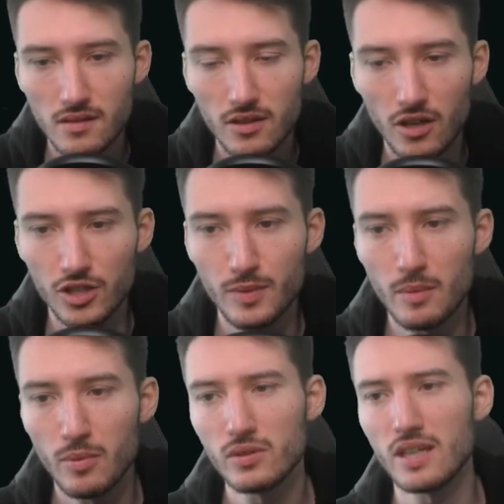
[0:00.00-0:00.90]
Gosh, my
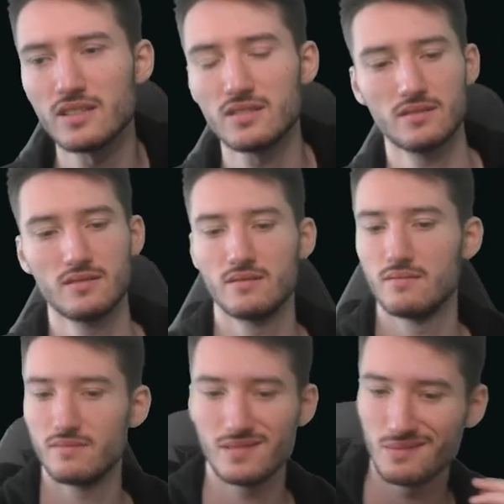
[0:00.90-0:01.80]
opponent has
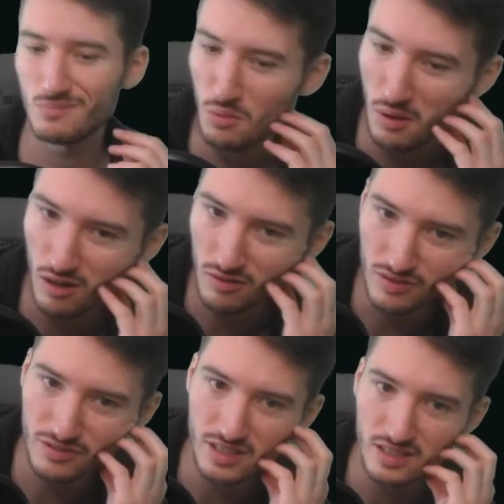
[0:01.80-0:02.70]
more powerful
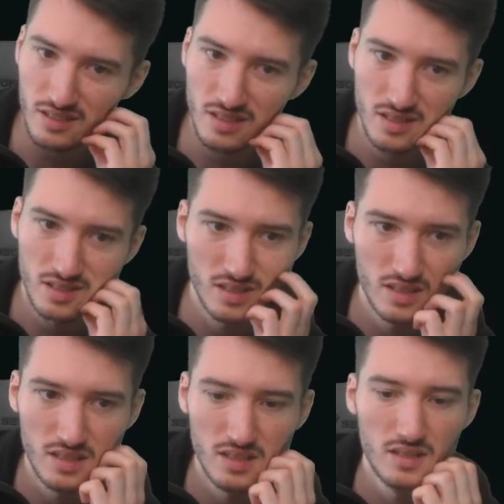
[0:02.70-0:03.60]
things, huh?
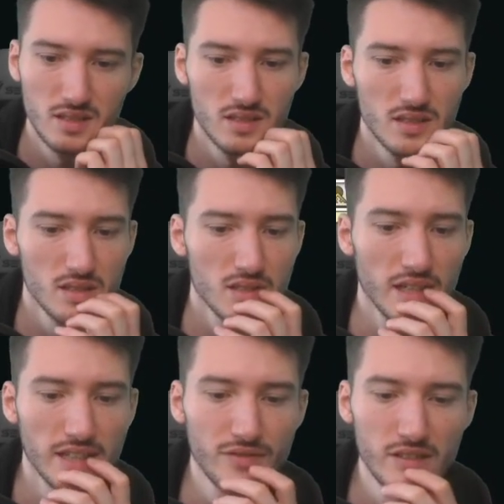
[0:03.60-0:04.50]
I
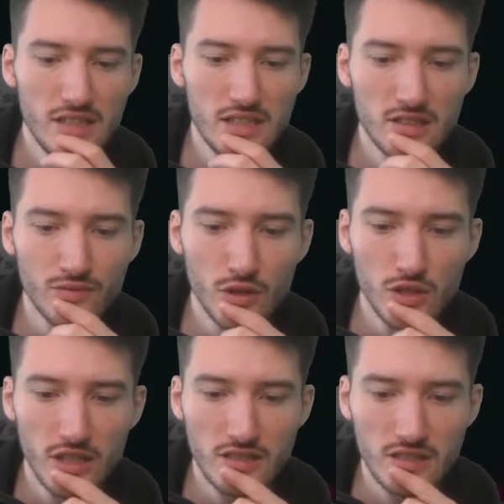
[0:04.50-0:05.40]
definitely need to Invoke
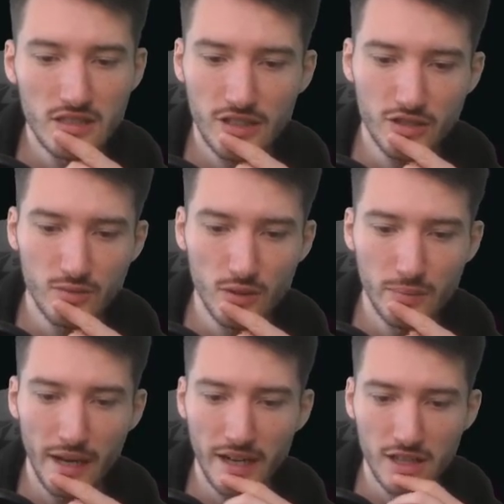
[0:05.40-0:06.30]
Justice Sanctuary Warden
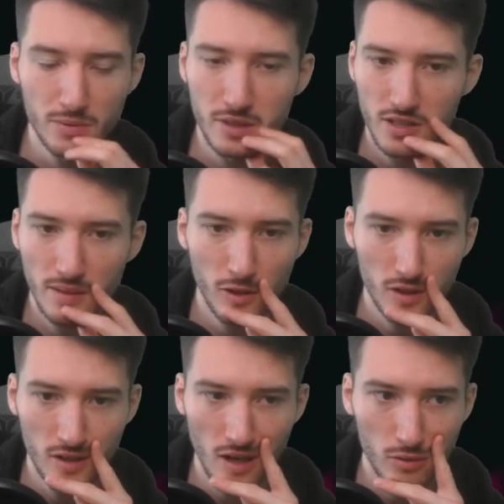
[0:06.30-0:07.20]
package because I'm not
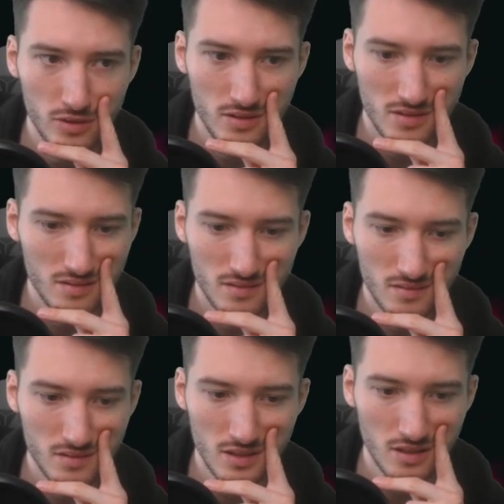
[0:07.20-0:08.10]
gonna
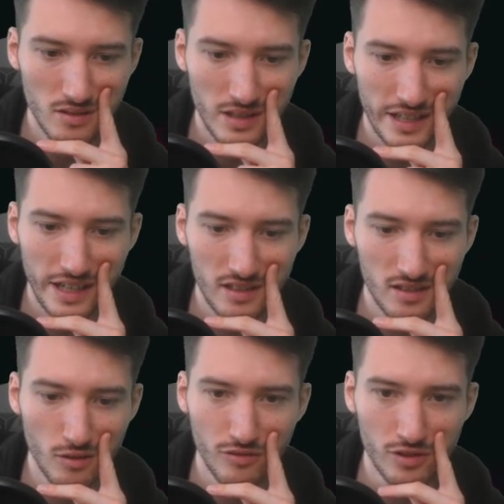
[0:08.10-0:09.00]
I can't
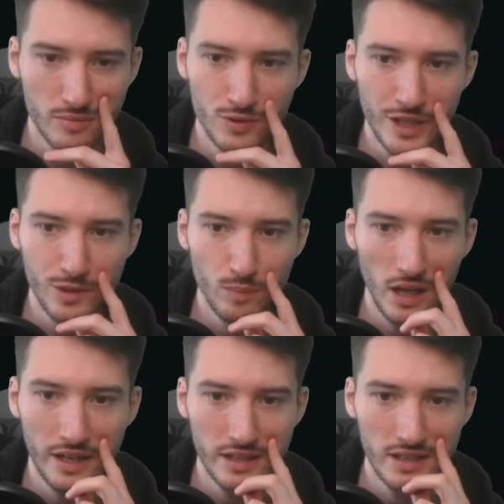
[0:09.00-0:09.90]
go for the mid-range
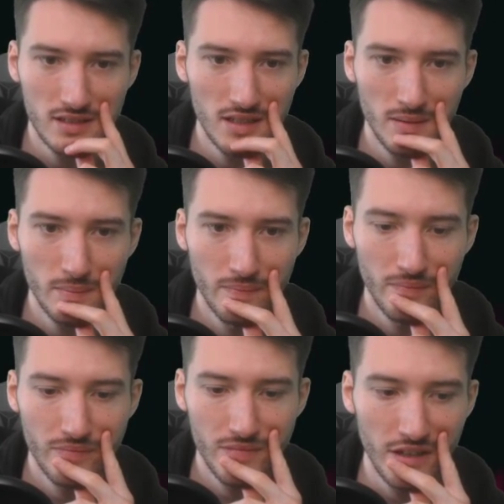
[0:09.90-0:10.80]
plan against them.
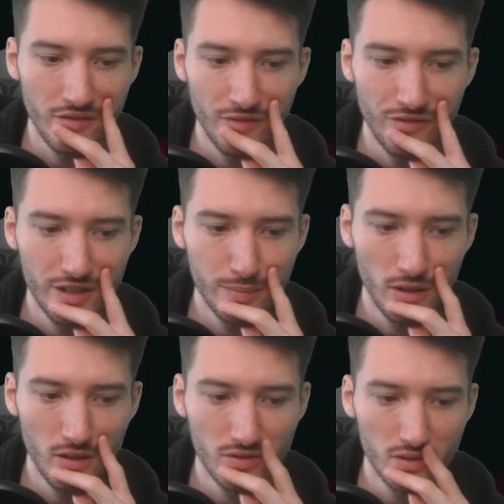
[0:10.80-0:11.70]
They have a very
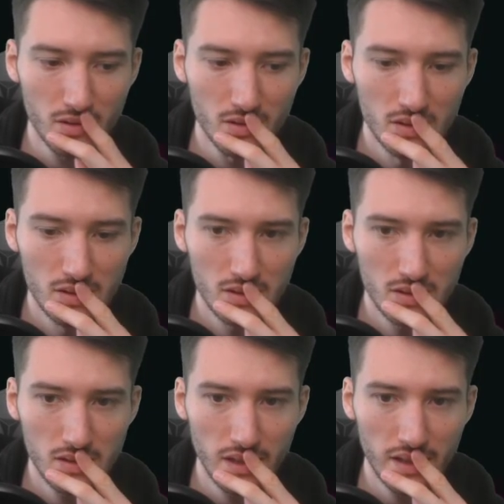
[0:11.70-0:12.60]
powerful
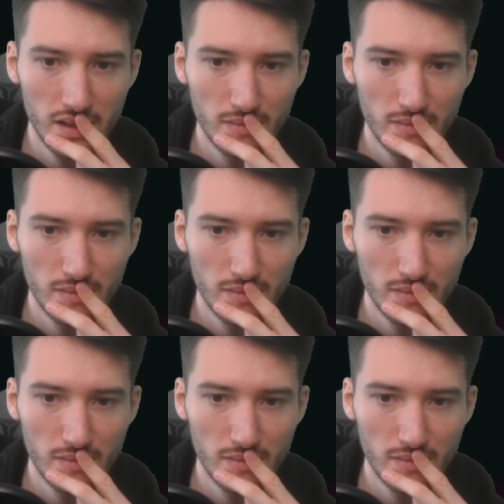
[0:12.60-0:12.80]
deck.